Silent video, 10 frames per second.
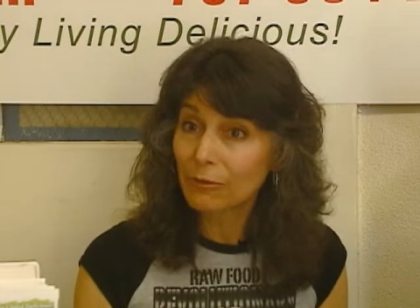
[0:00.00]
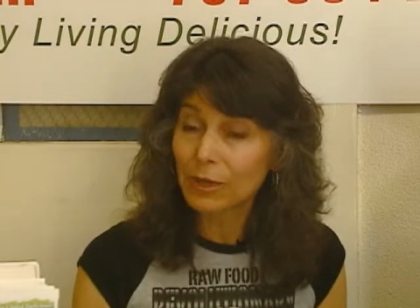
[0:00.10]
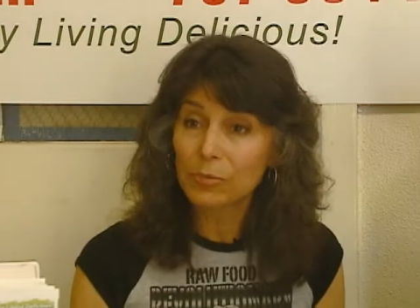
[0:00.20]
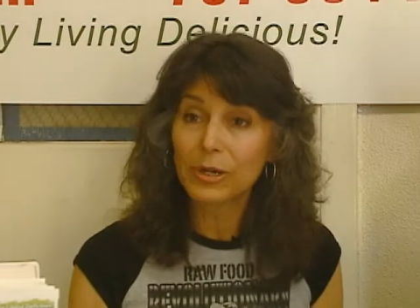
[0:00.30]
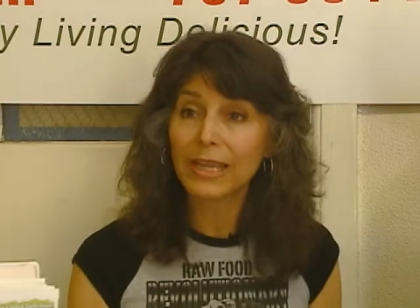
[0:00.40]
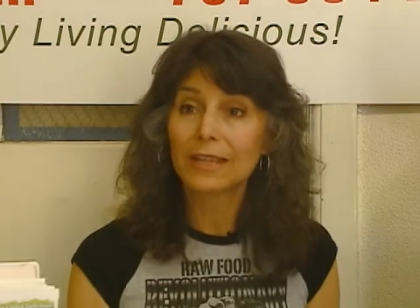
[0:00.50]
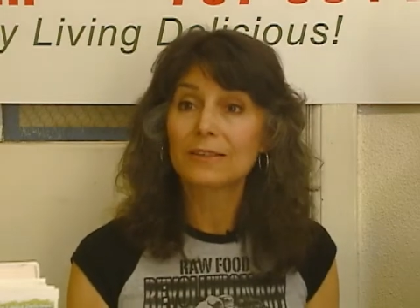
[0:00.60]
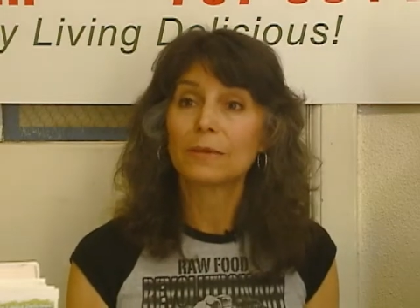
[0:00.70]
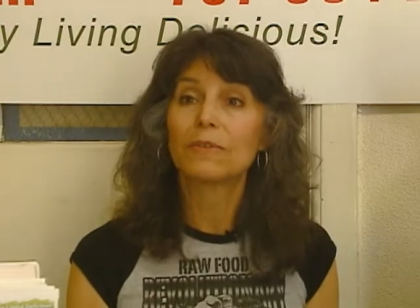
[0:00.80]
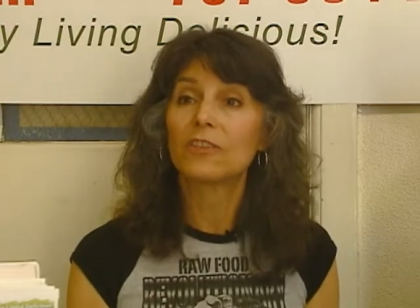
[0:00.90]
and we bring in
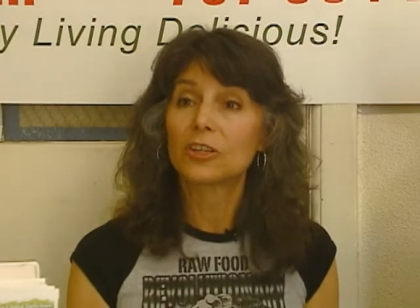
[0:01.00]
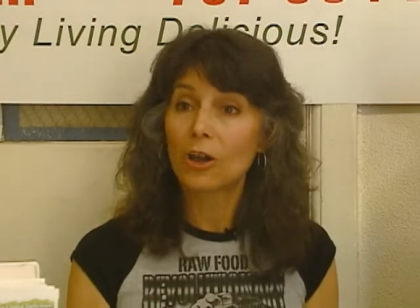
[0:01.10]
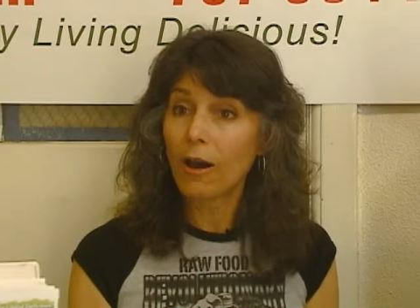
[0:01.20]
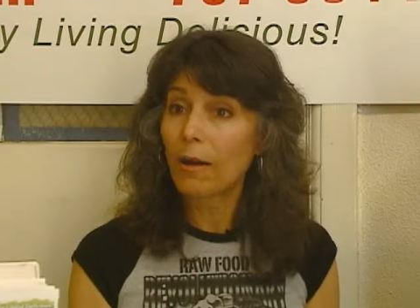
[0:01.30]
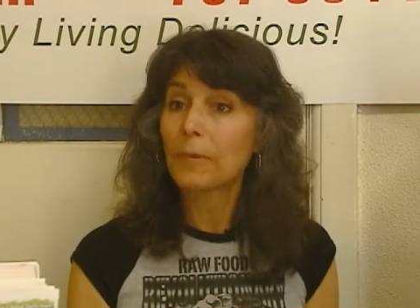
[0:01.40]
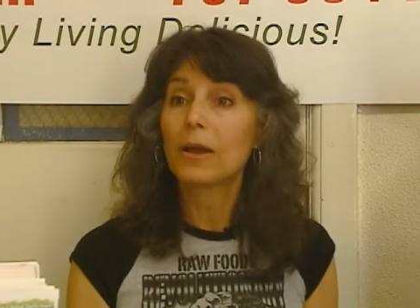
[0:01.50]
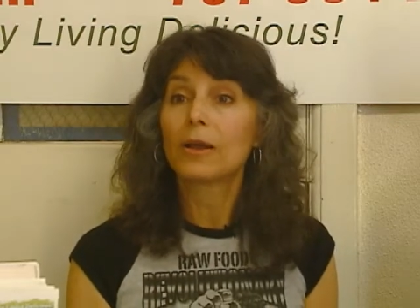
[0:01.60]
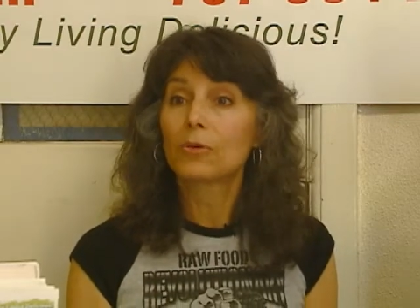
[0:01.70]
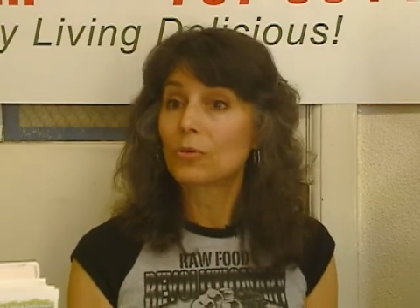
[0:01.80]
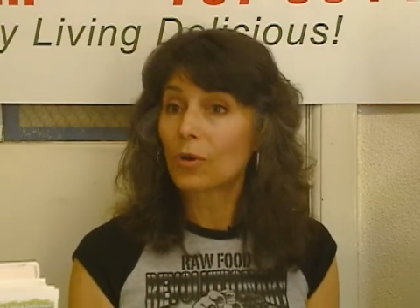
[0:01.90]
some of the top
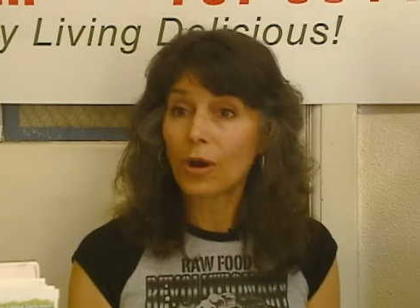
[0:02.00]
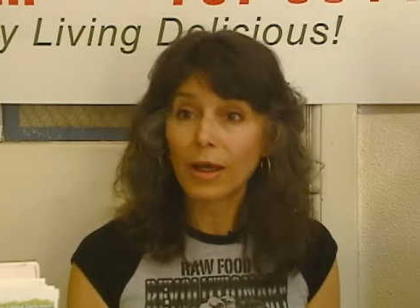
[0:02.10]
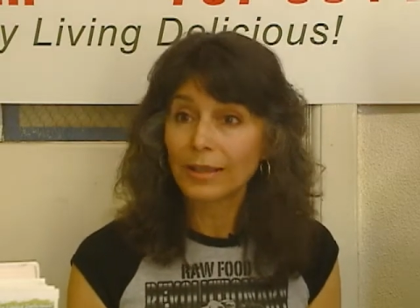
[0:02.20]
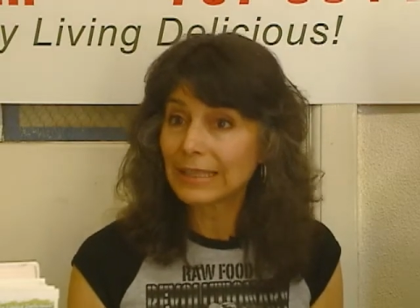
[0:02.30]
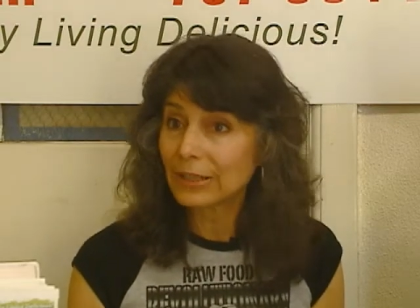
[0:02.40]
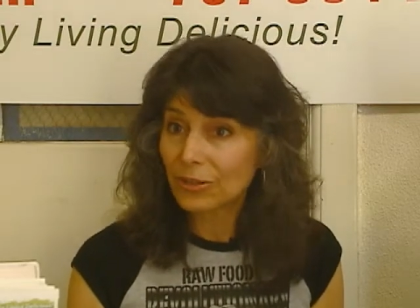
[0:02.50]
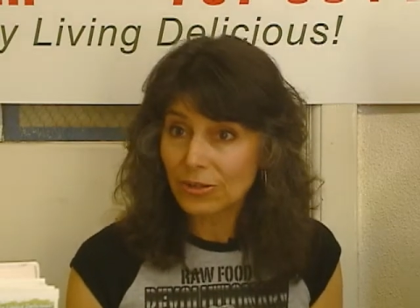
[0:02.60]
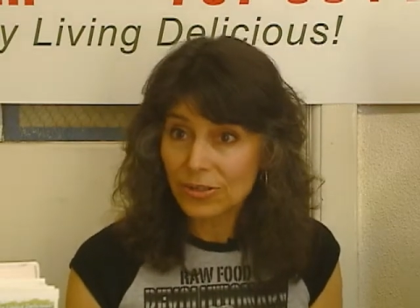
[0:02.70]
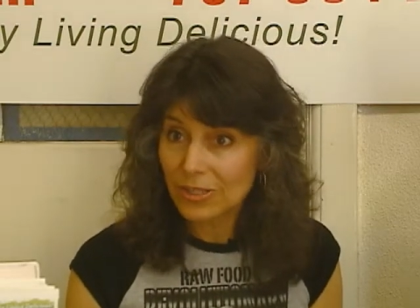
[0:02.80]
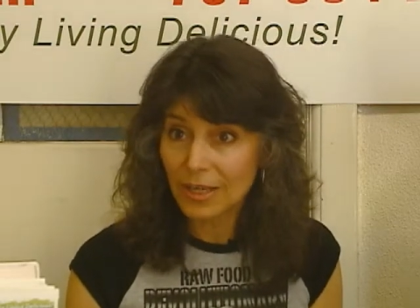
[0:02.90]
raw
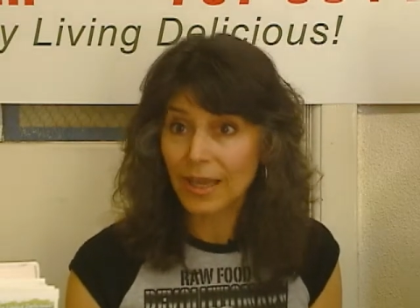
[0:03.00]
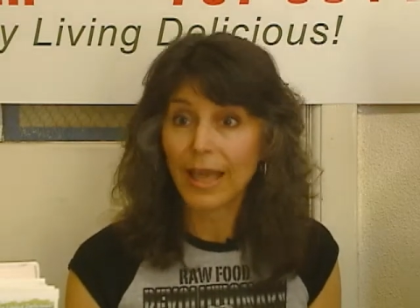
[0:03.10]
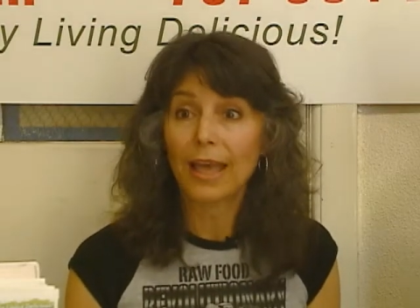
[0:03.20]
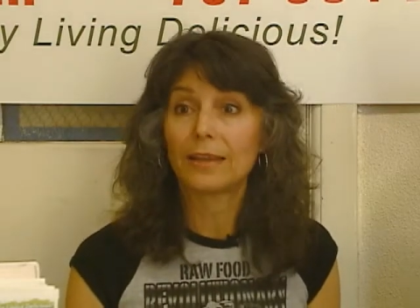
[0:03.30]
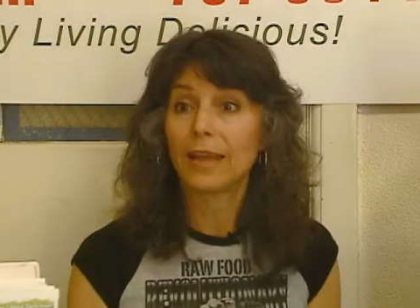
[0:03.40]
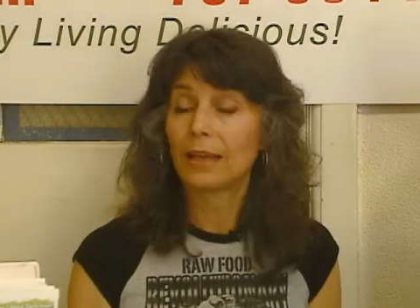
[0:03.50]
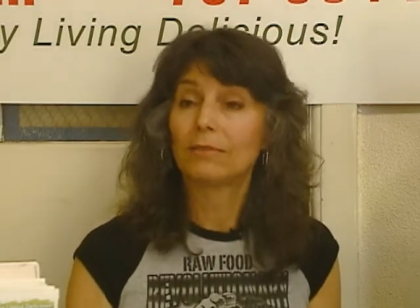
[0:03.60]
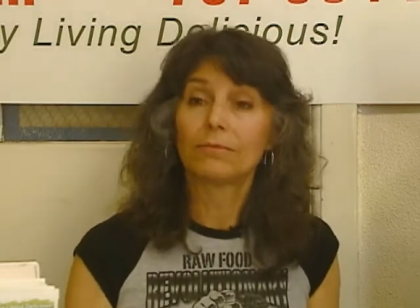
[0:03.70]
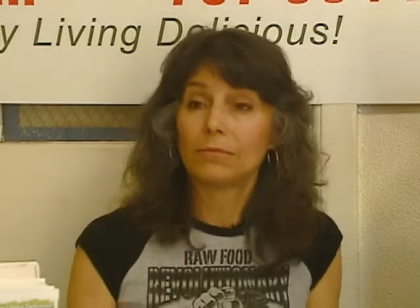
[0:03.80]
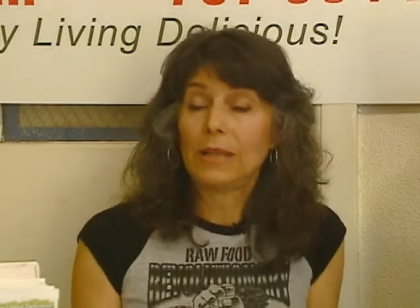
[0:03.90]
leaders uh, and, and,
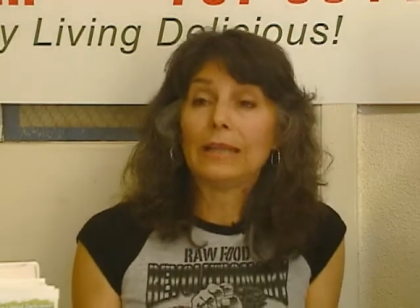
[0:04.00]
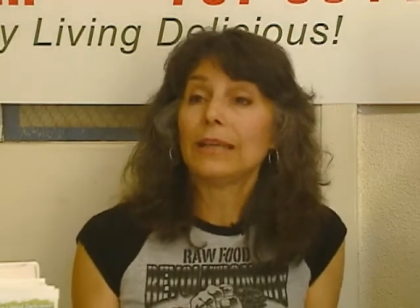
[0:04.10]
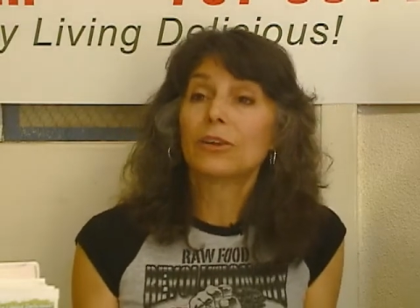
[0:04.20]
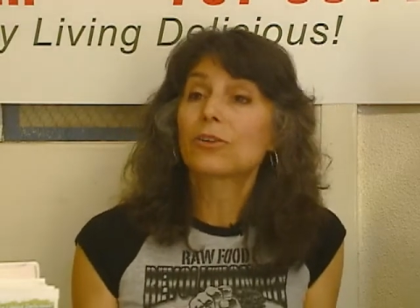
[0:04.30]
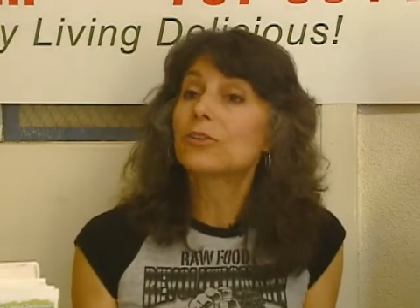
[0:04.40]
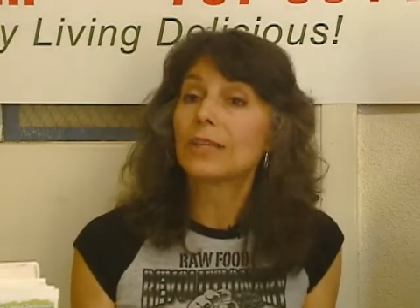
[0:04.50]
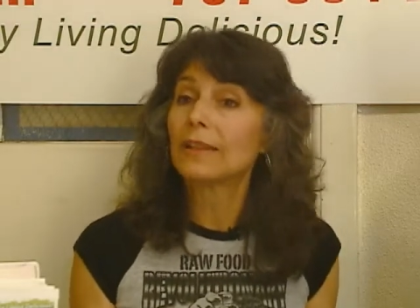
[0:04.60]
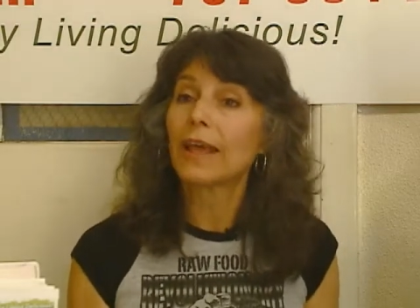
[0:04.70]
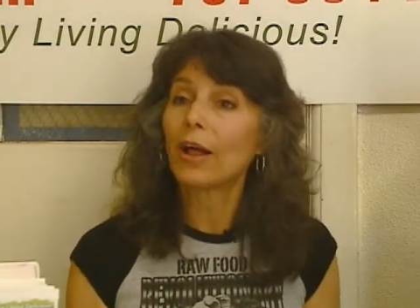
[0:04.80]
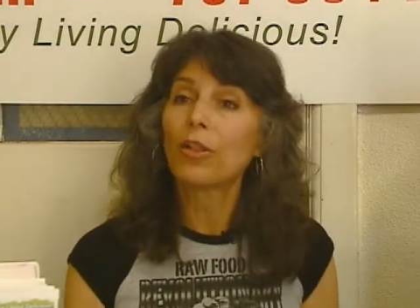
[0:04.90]
and leaders in
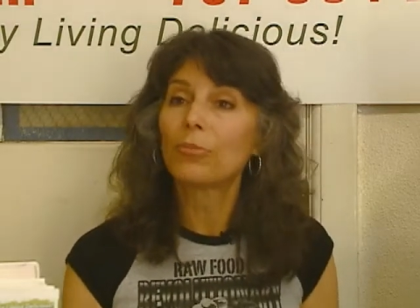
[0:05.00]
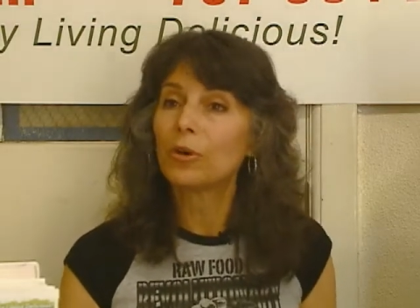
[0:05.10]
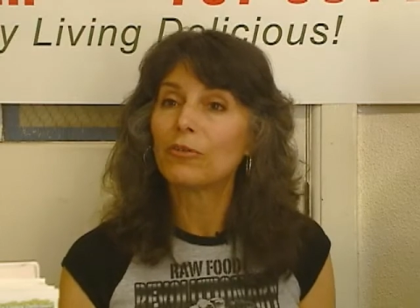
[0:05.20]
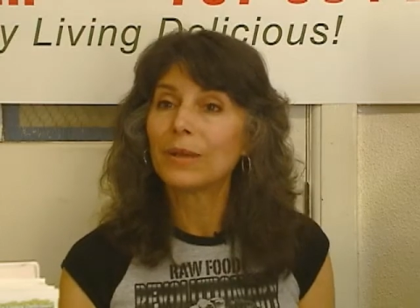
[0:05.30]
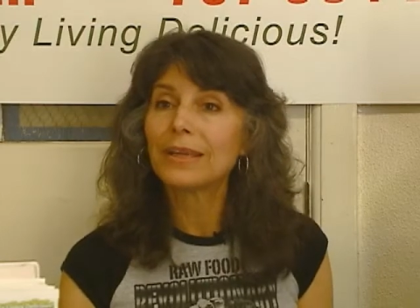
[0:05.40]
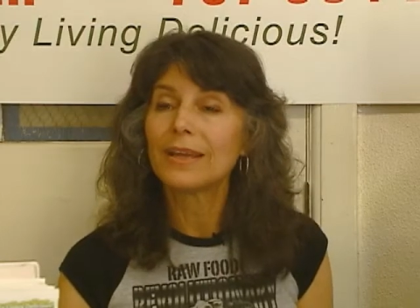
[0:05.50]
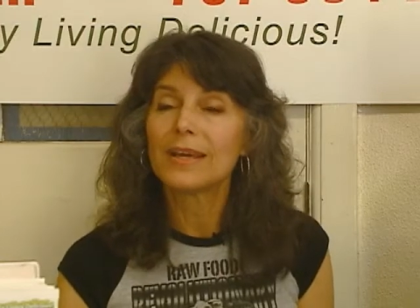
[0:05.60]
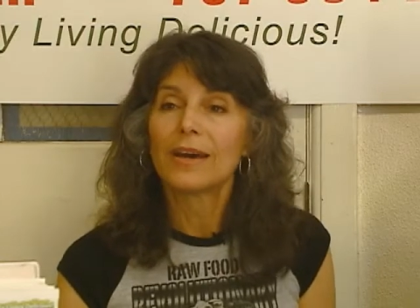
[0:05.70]
the health movement.